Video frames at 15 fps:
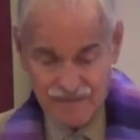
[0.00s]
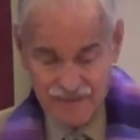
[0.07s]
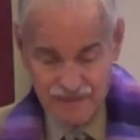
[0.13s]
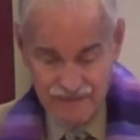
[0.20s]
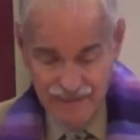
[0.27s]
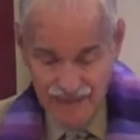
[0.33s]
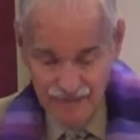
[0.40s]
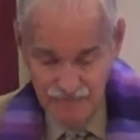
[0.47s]

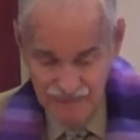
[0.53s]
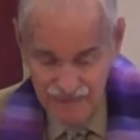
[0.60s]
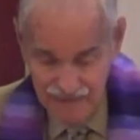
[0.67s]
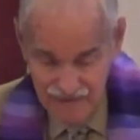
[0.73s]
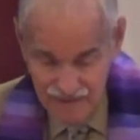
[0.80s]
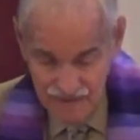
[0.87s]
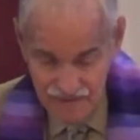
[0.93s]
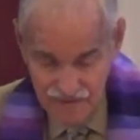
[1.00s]
Then that
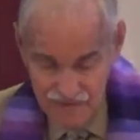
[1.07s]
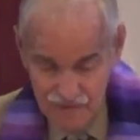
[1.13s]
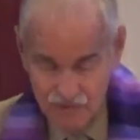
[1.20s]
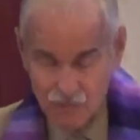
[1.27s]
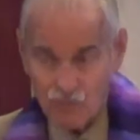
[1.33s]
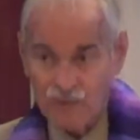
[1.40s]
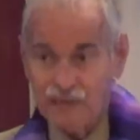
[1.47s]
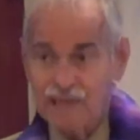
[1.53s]
means
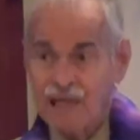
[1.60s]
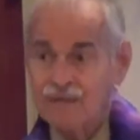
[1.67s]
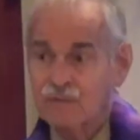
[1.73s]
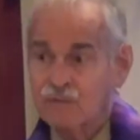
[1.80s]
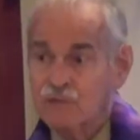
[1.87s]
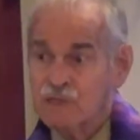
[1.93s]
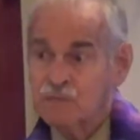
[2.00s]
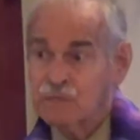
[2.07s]
we have
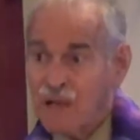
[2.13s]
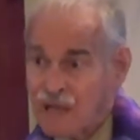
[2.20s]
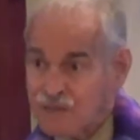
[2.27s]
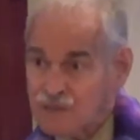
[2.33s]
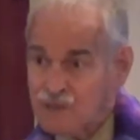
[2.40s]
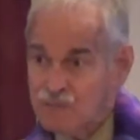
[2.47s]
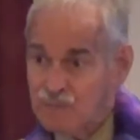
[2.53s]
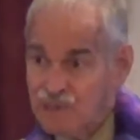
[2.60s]
a
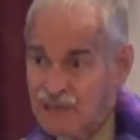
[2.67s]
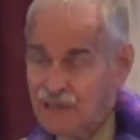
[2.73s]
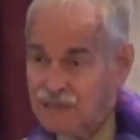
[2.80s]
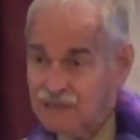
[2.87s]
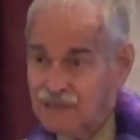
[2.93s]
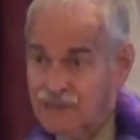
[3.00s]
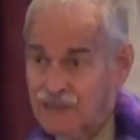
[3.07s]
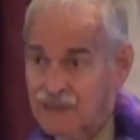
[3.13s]

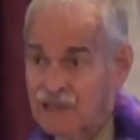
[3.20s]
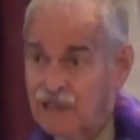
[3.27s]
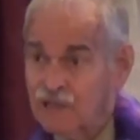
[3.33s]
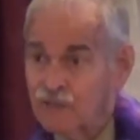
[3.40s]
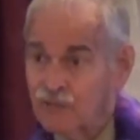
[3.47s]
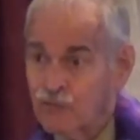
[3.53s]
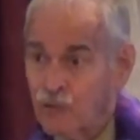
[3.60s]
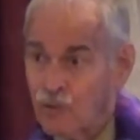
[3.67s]

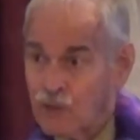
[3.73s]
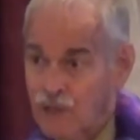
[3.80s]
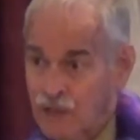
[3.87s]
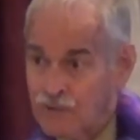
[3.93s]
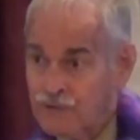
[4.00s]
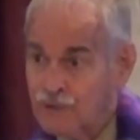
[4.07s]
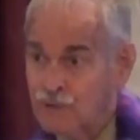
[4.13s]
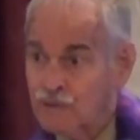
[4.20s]
responsibility for
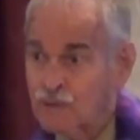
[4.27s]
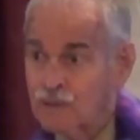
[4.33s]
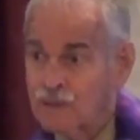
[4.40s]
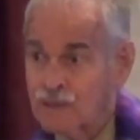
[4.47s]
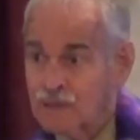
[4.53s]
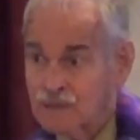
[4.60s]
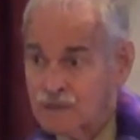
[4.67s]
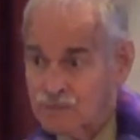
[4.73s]
other
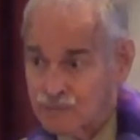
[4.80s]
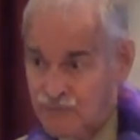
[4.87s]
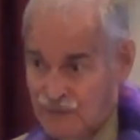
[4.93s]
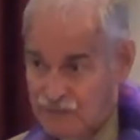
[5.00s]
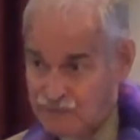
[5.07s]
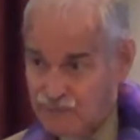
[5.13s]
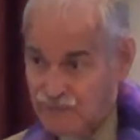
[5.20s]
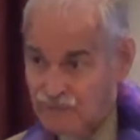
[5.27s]

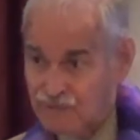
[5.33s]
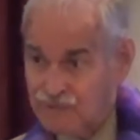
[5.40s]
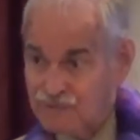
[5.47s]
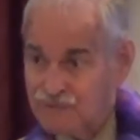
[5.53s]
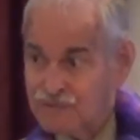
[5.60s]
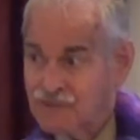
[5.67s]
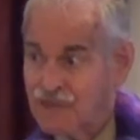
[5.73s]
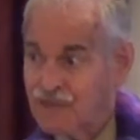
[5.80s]

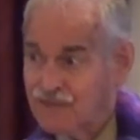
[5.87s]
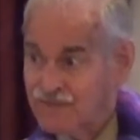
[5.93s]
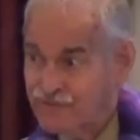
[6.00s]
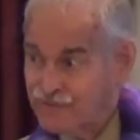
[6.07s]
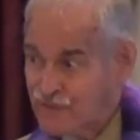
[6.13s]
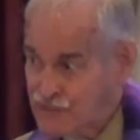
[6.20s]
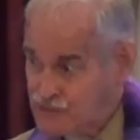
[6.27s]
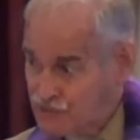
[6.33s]
people's
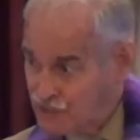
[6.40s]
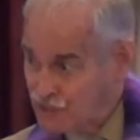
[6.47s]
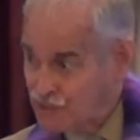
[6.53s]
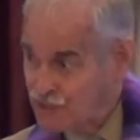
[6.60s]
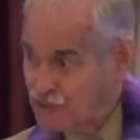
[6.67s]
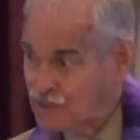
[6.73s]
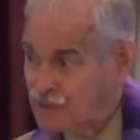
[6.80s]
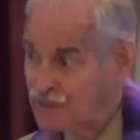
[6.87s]

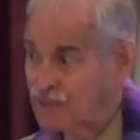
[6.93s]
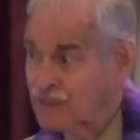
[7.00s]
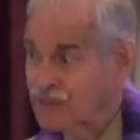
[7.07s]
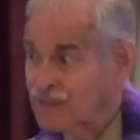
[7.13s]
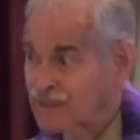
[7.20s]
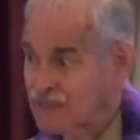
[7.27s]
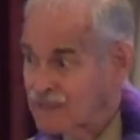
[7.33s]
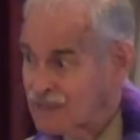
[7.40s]
physical
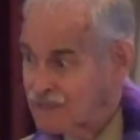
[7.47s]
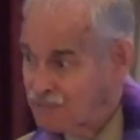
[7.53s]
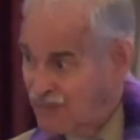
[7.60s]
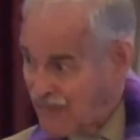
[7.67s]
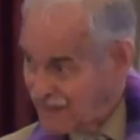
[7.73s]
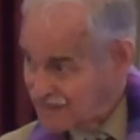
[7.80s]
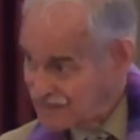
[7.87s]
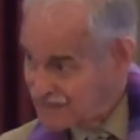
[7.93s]

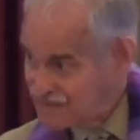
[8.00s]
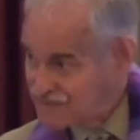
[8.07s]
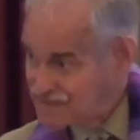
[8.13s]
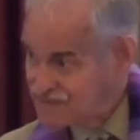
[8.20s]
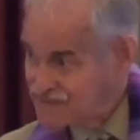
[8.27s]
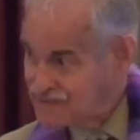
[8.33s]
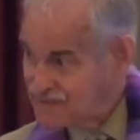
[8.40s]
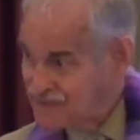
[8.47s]

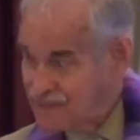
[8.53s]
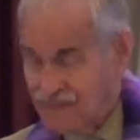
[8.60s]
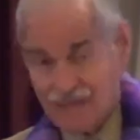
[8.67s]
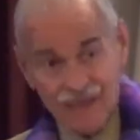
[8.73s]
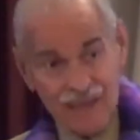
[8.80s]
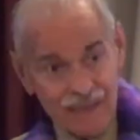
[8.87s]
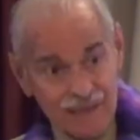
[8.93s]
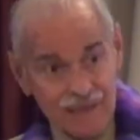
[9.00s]
bodies
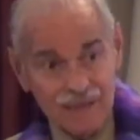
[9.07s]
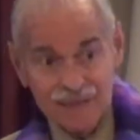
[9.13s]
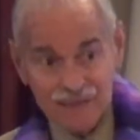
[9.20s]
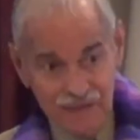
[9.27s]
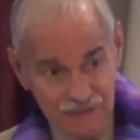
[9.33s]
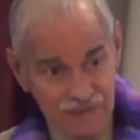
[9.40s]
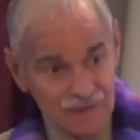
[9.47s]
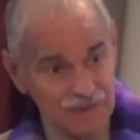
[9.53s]
and
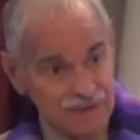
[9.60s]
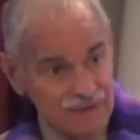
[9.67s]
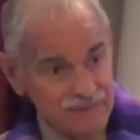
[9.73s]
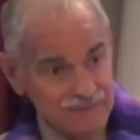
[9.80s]
conditions.